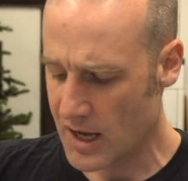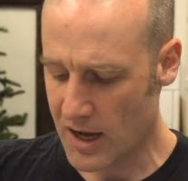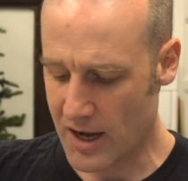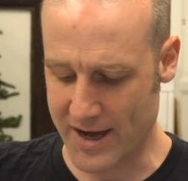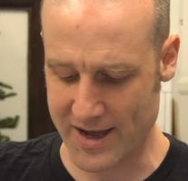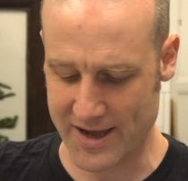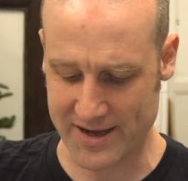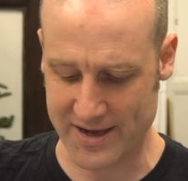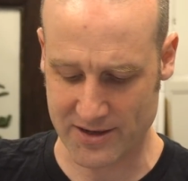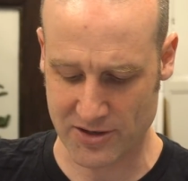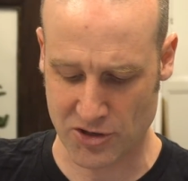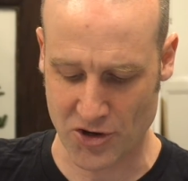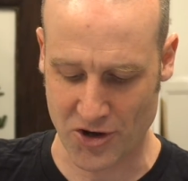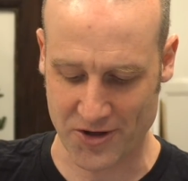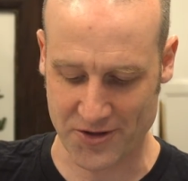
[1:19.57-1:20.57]
I
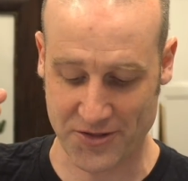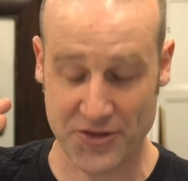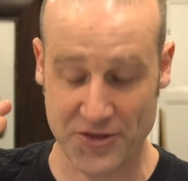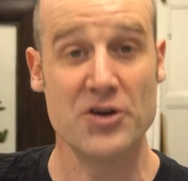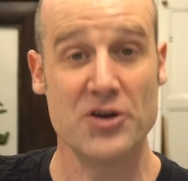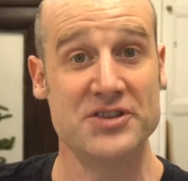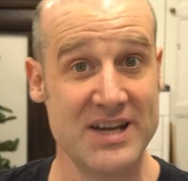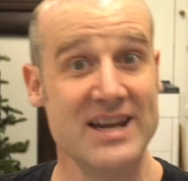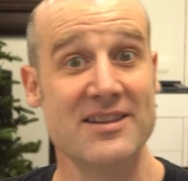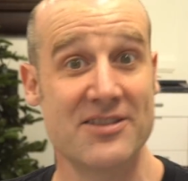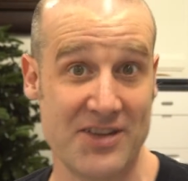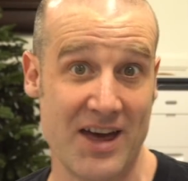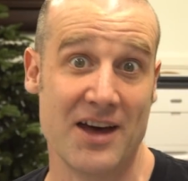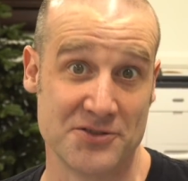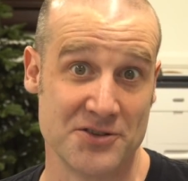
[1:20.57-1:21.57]
got
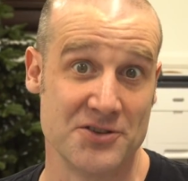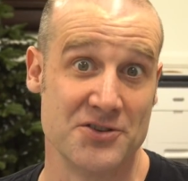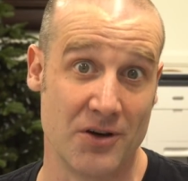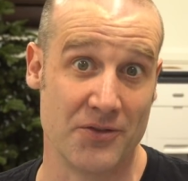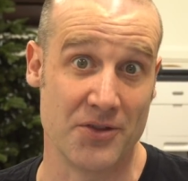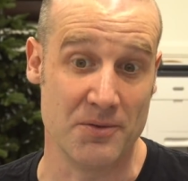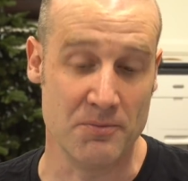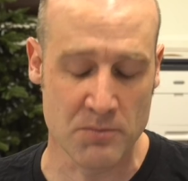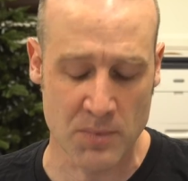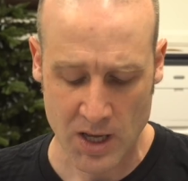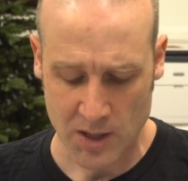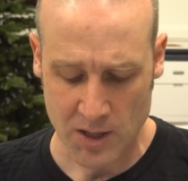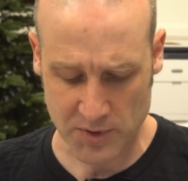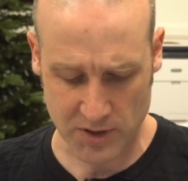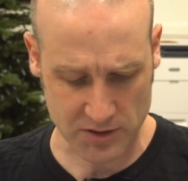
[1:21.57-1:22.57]
13,000 of them
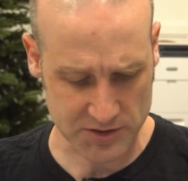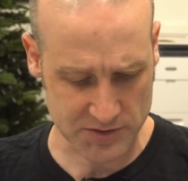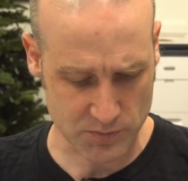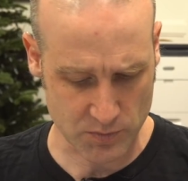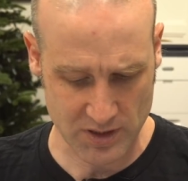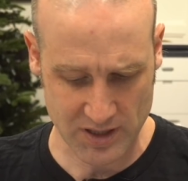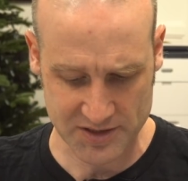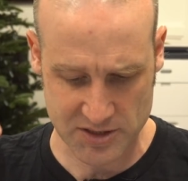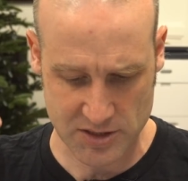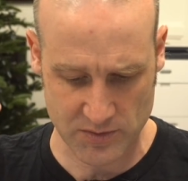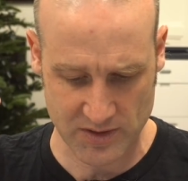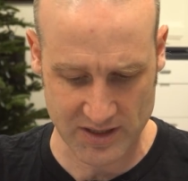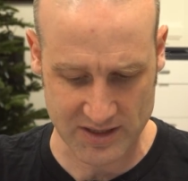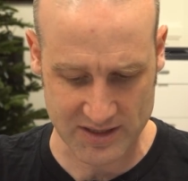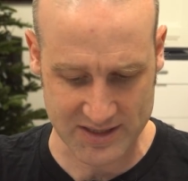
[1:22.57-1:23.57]
because when I was
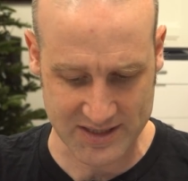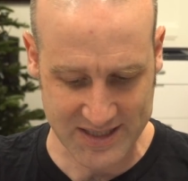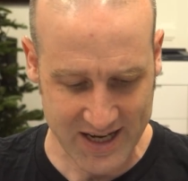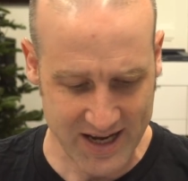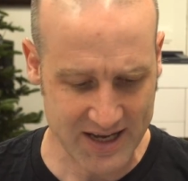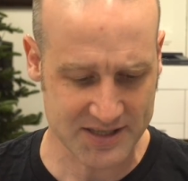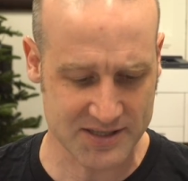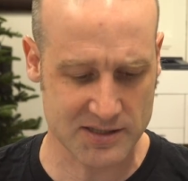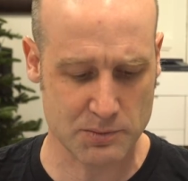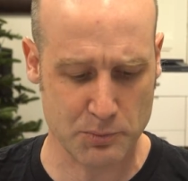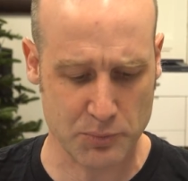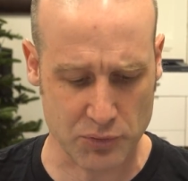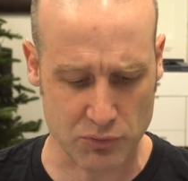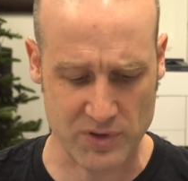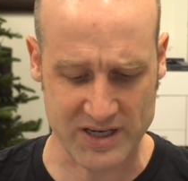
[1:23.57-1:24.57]
doing test
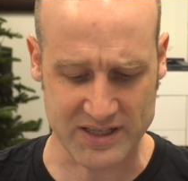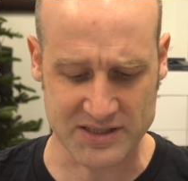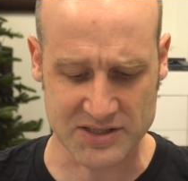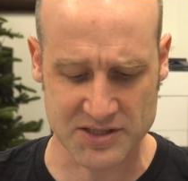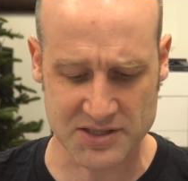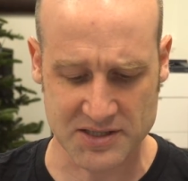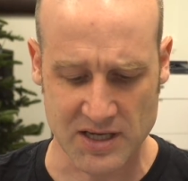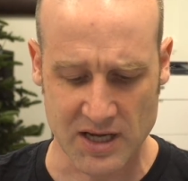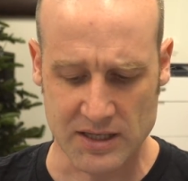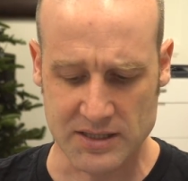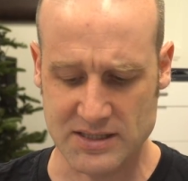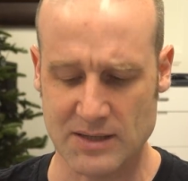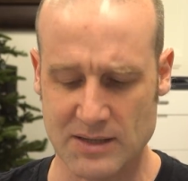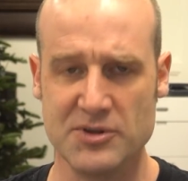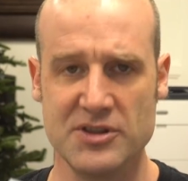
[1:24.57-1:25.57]
prints,
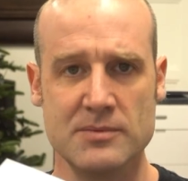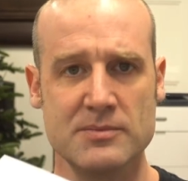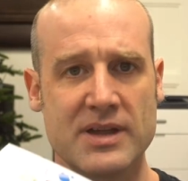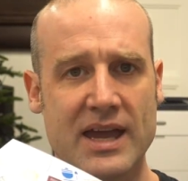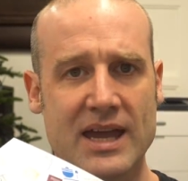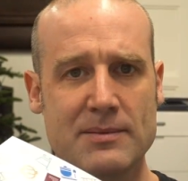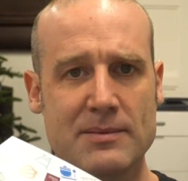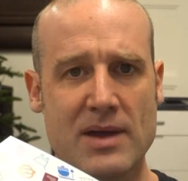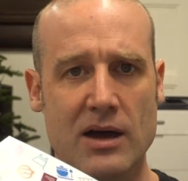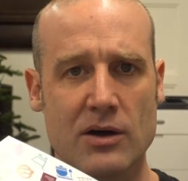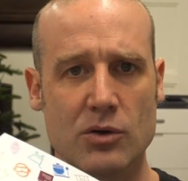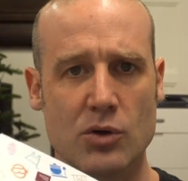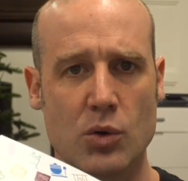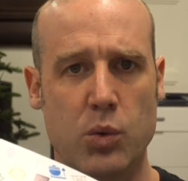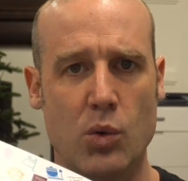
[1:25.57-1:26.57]
some of them came
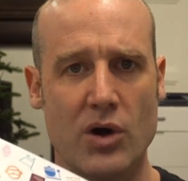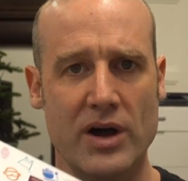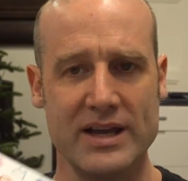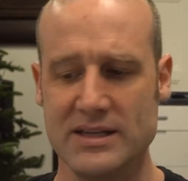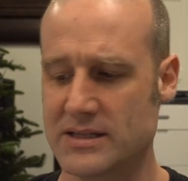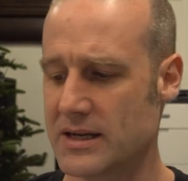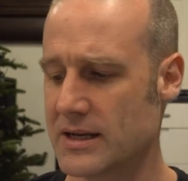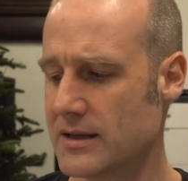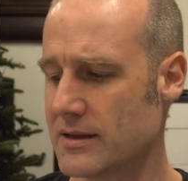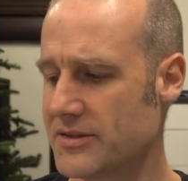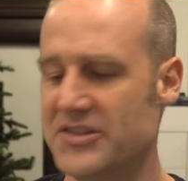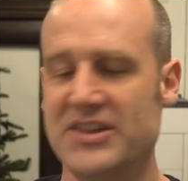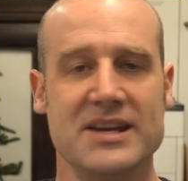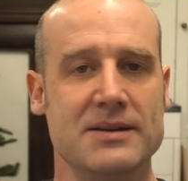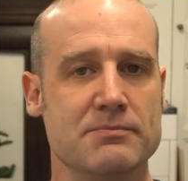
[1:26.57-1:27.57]
out quite
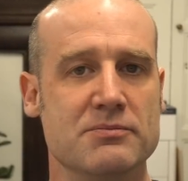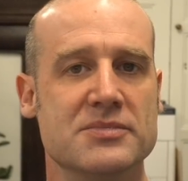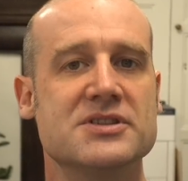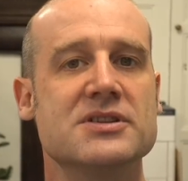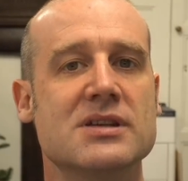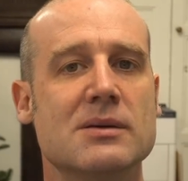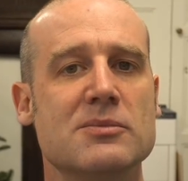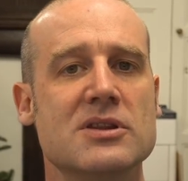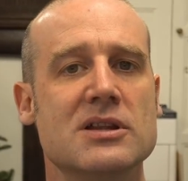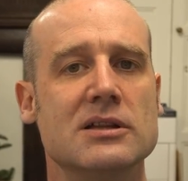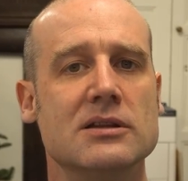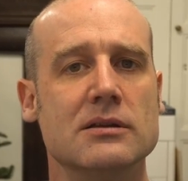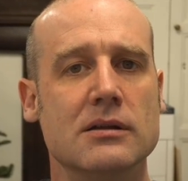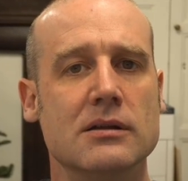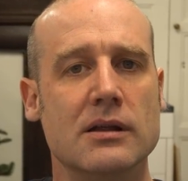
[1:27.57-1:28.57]
thin. So some of
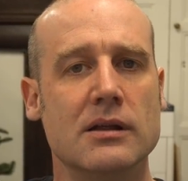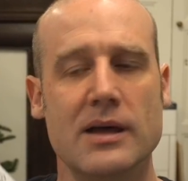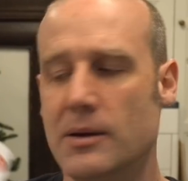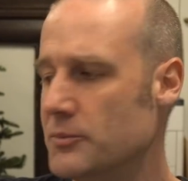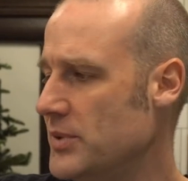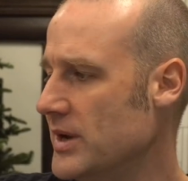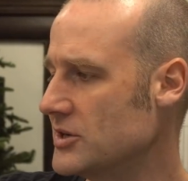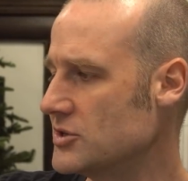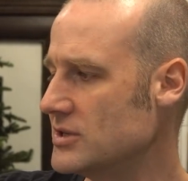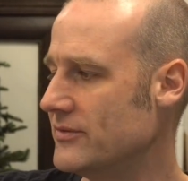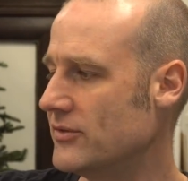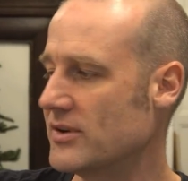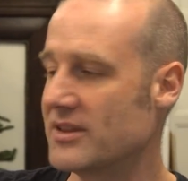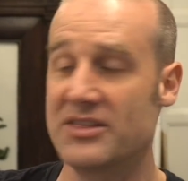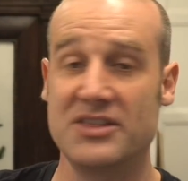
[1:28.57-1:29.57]
the pictures had
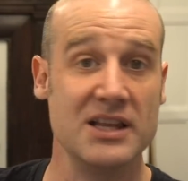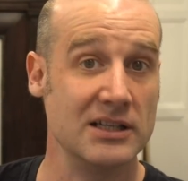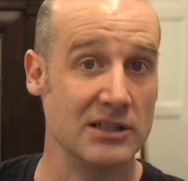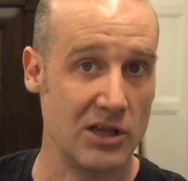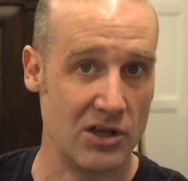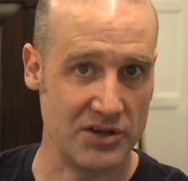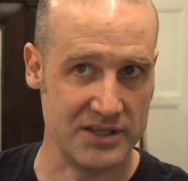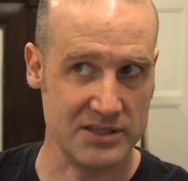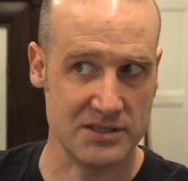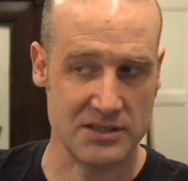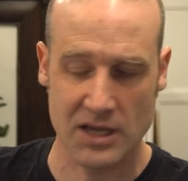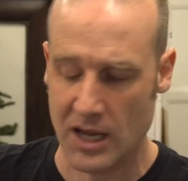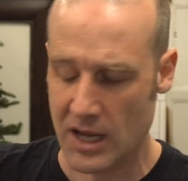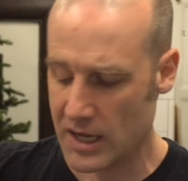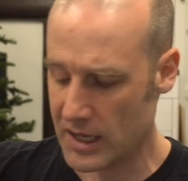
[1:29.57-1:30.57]
very thin lines.
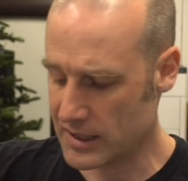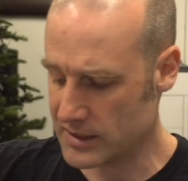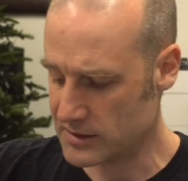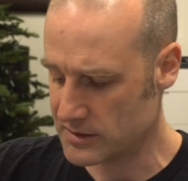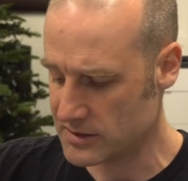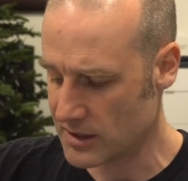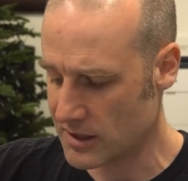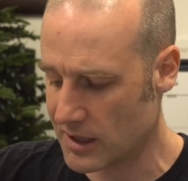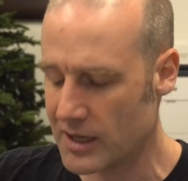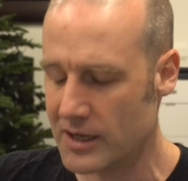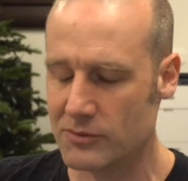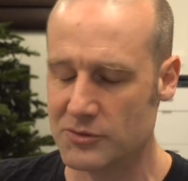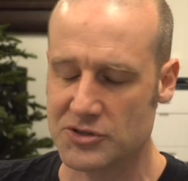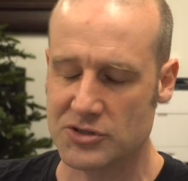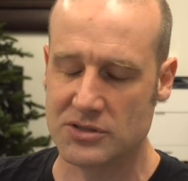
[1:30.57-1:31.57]
And I
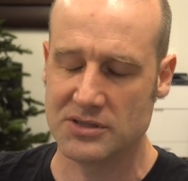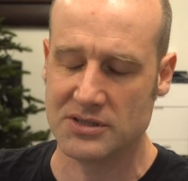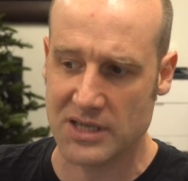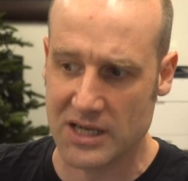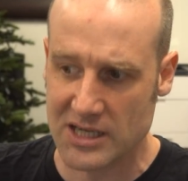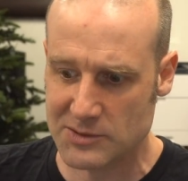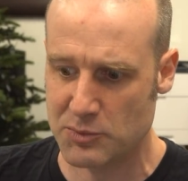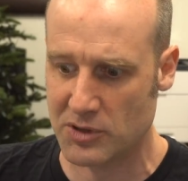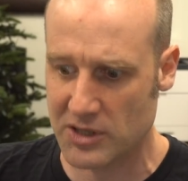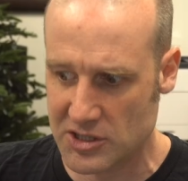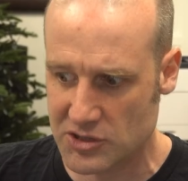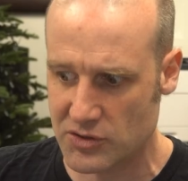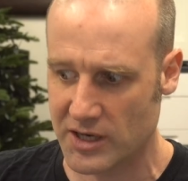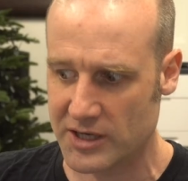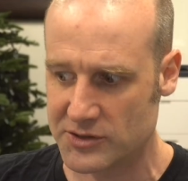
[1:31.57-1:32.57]
was desperately
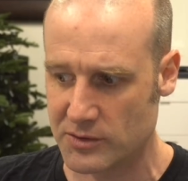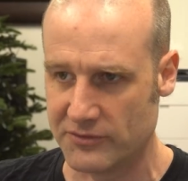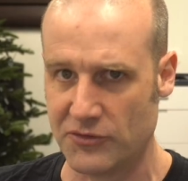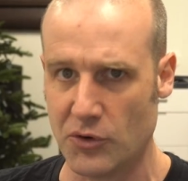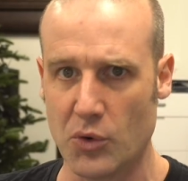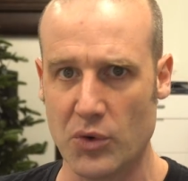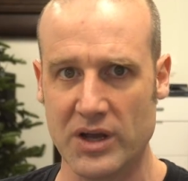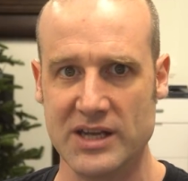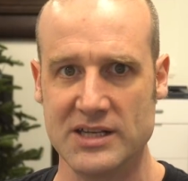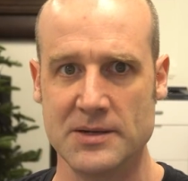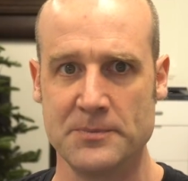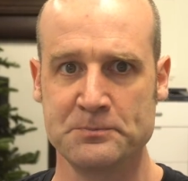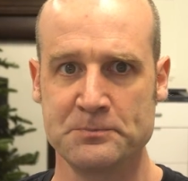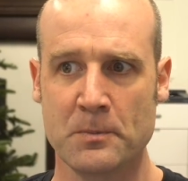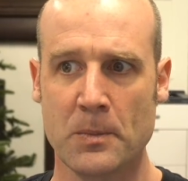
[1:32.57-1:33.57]
trying to avoid
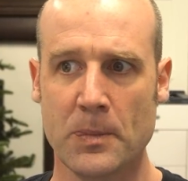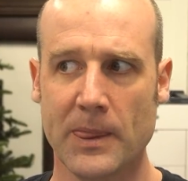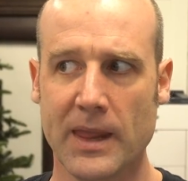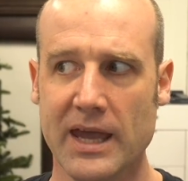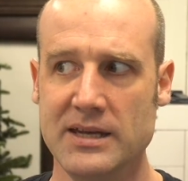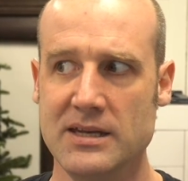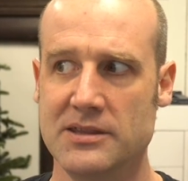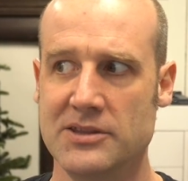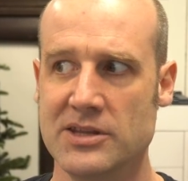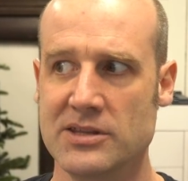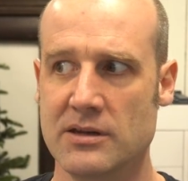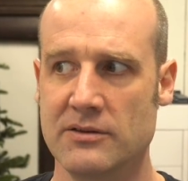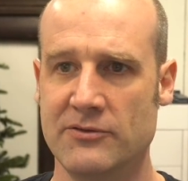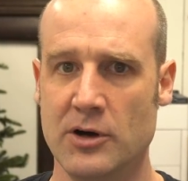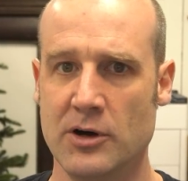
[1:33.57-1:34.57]
anything
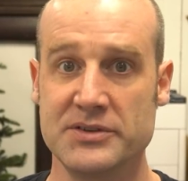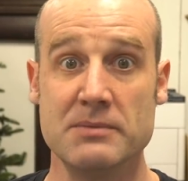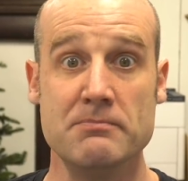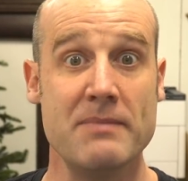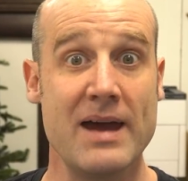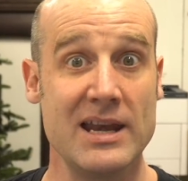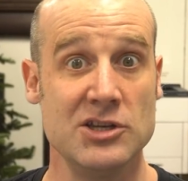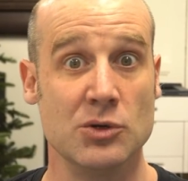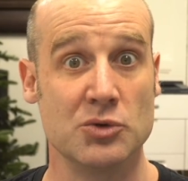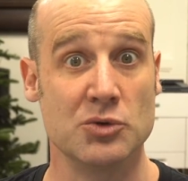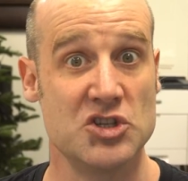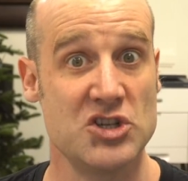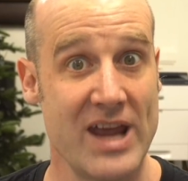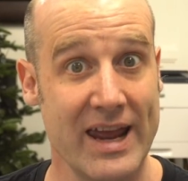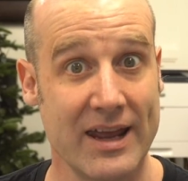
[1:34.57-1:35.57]
that involved a manual
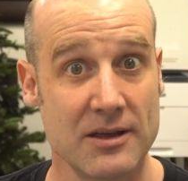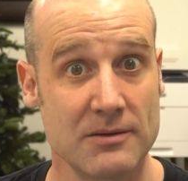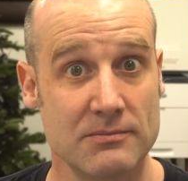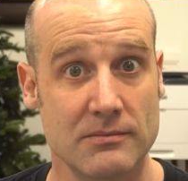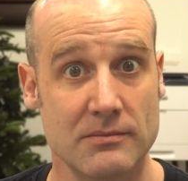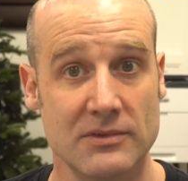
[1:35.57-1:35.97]
check.